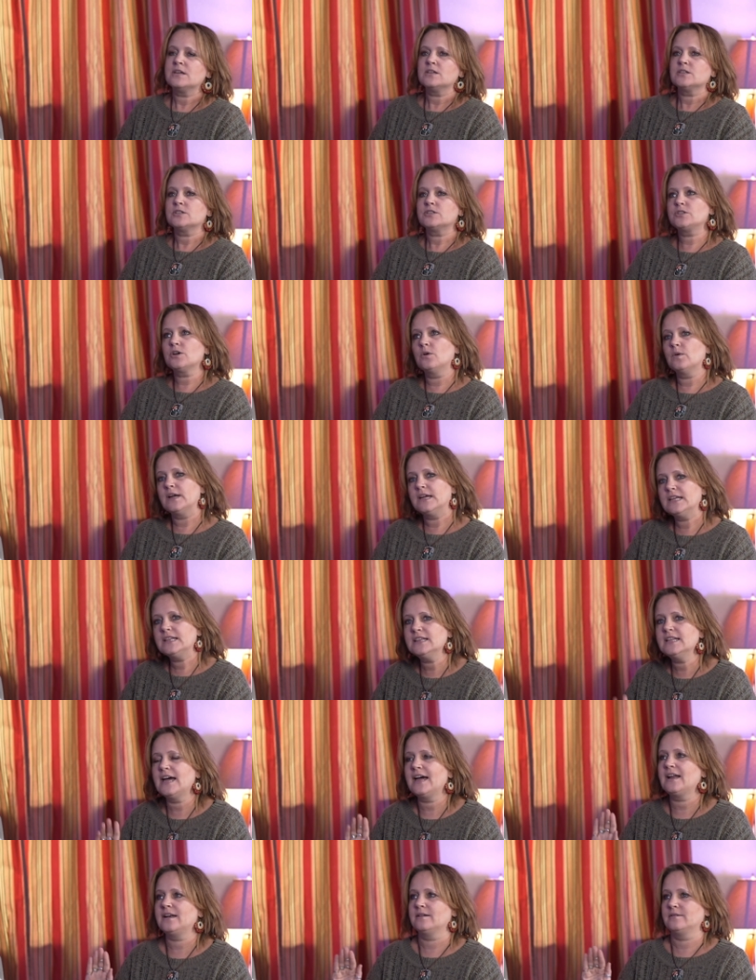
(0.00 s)
Yeah. So
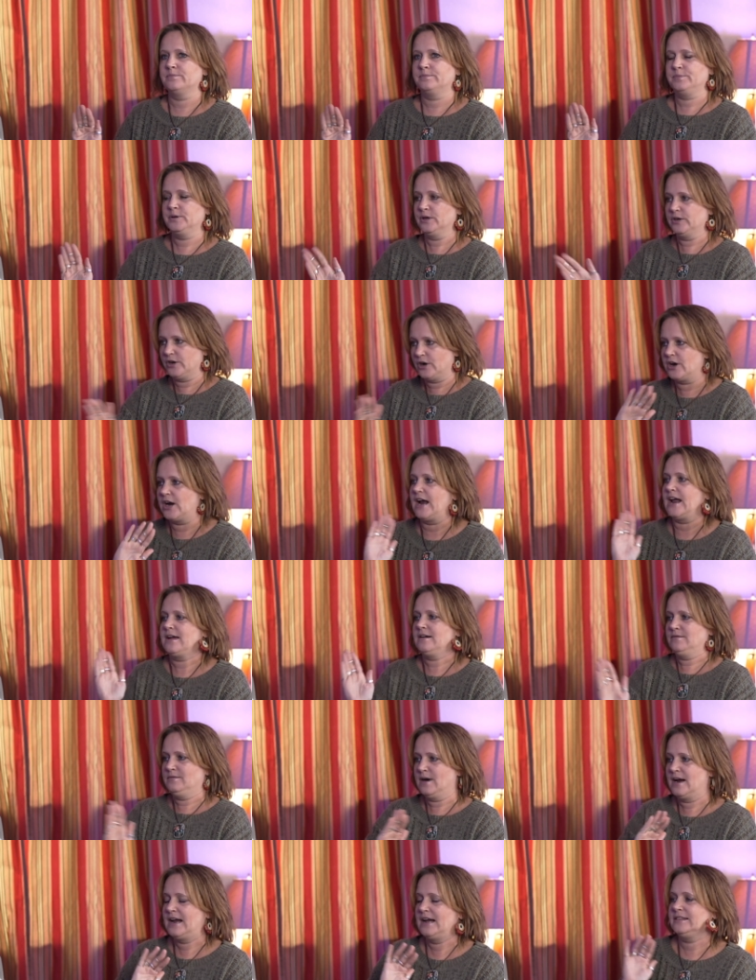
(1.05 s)
in that
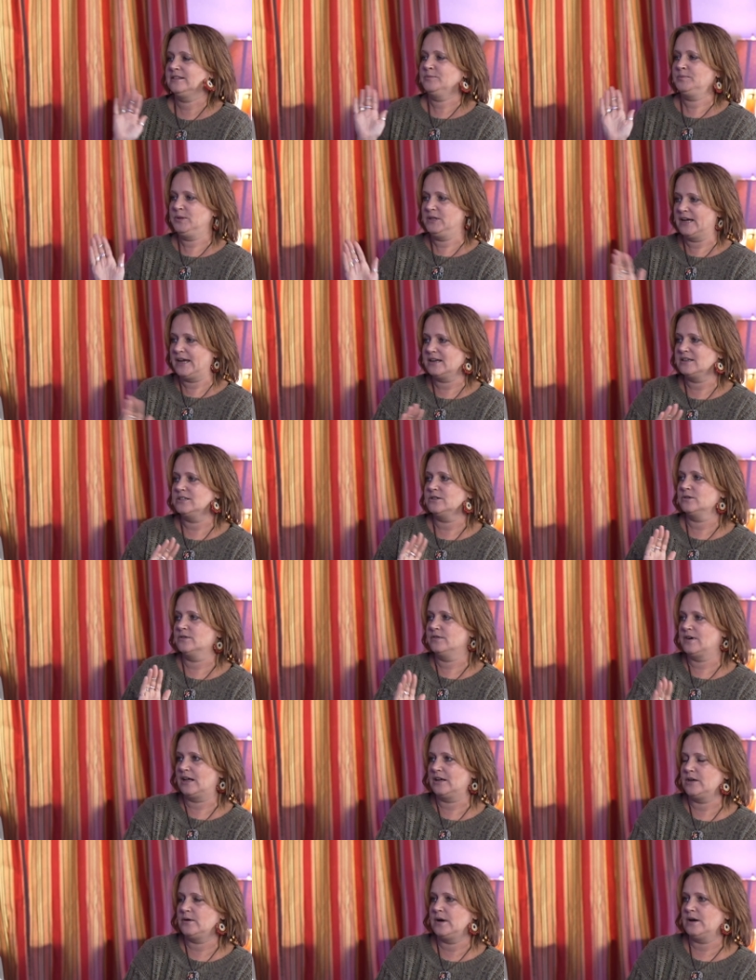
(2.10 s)
PDERing, right, the plan, do,
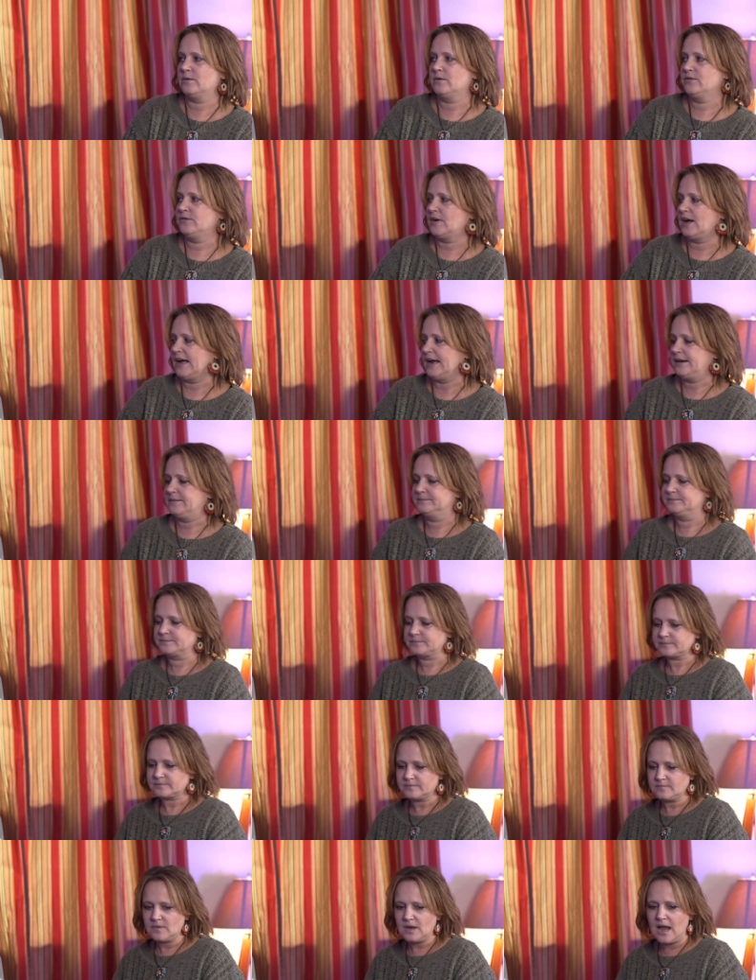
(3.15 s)
evaluate, refine
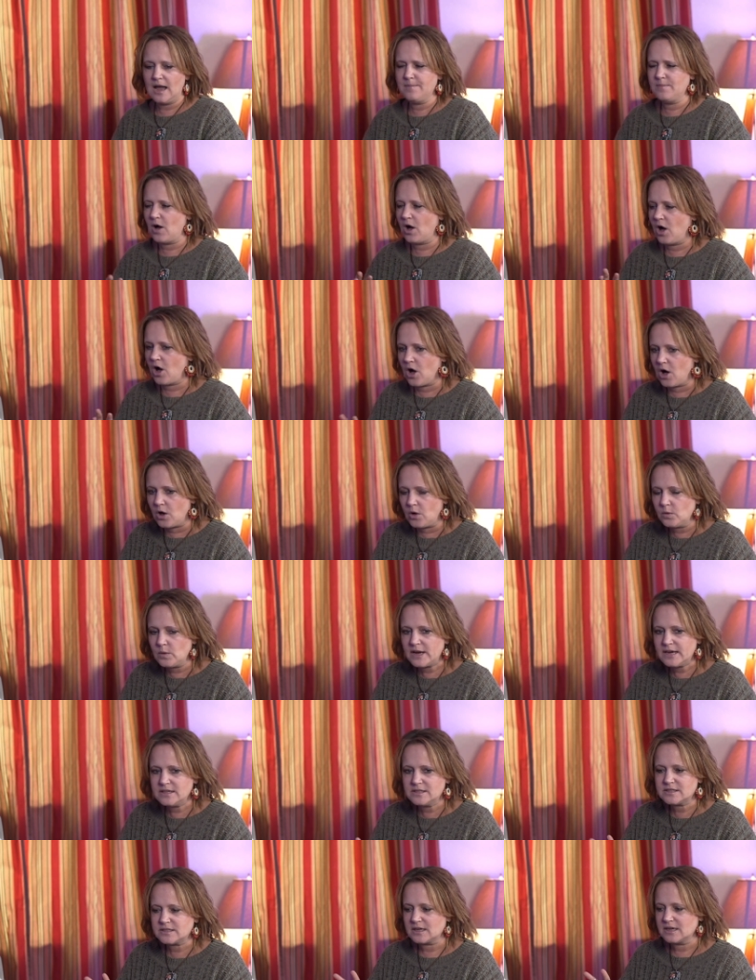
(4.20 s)
I'm
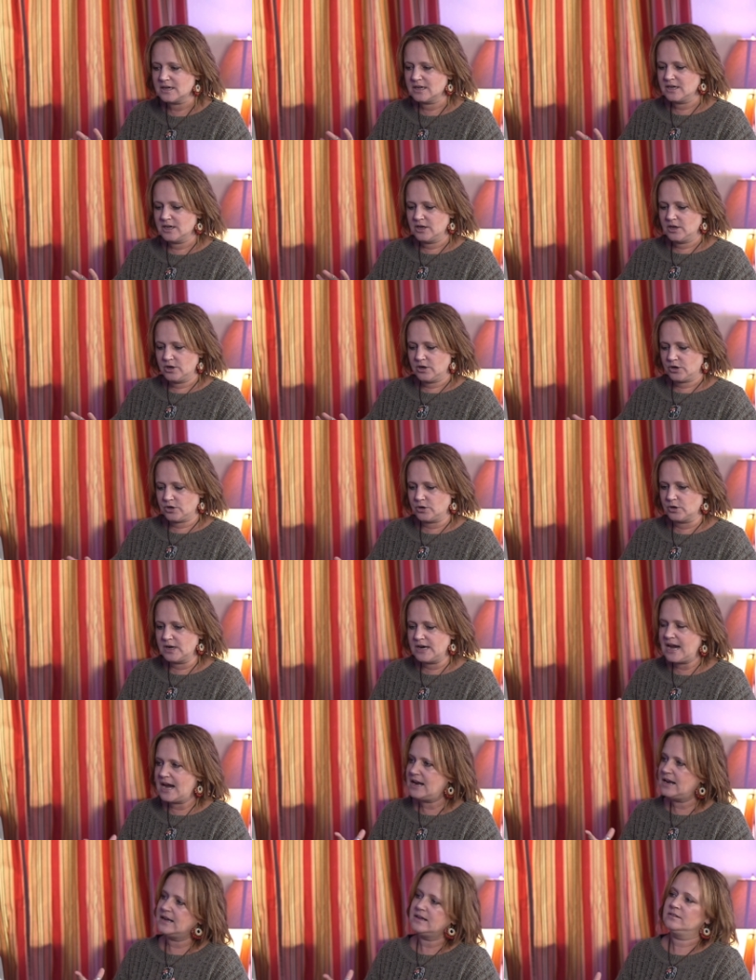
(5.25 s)
always
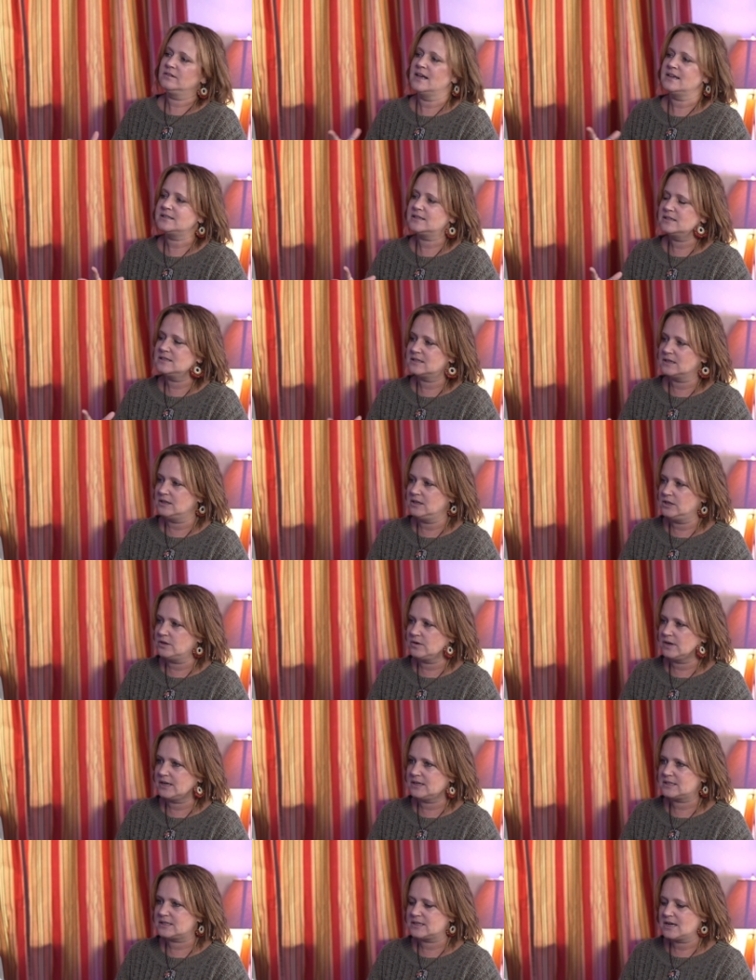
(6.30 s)
creating lessons and
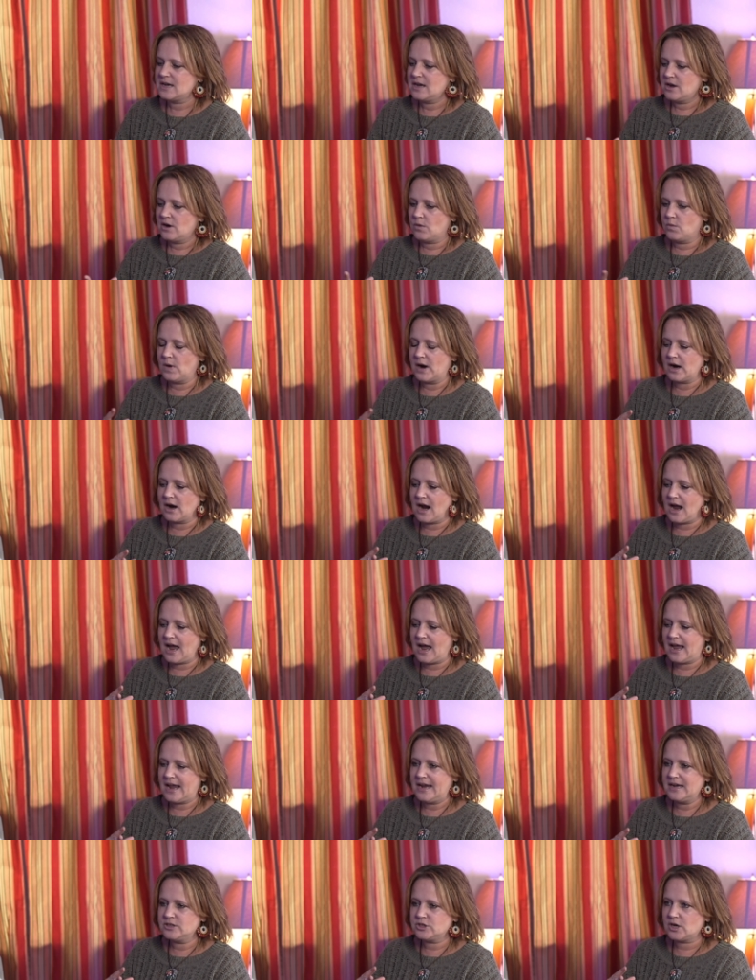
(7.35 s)
units where
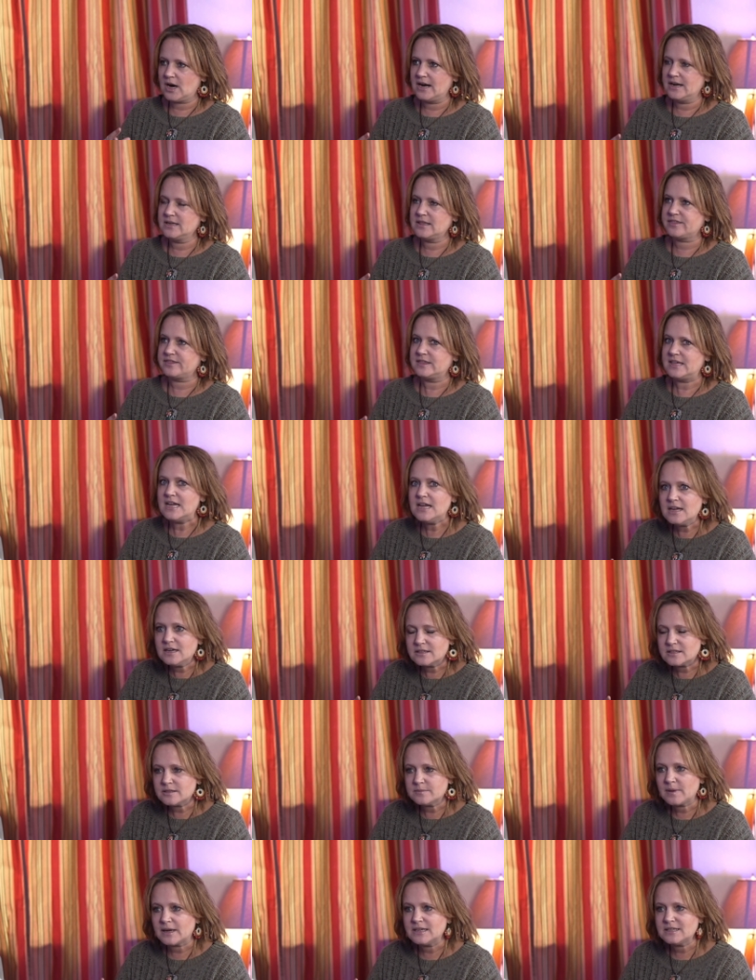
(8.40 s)
I try to
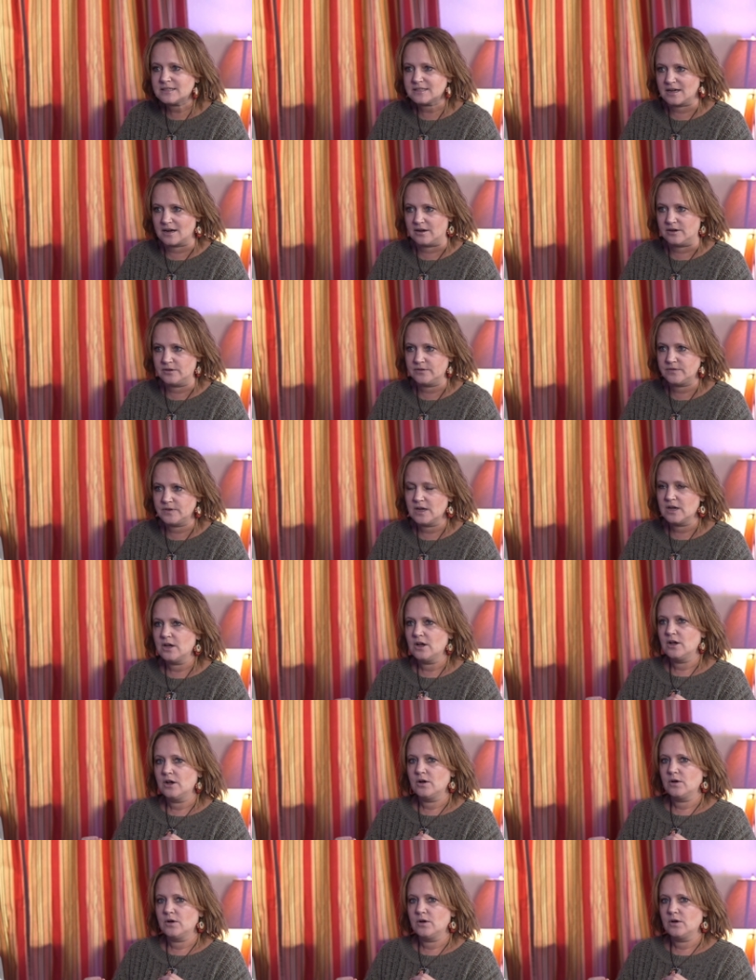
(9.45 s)
think to myself,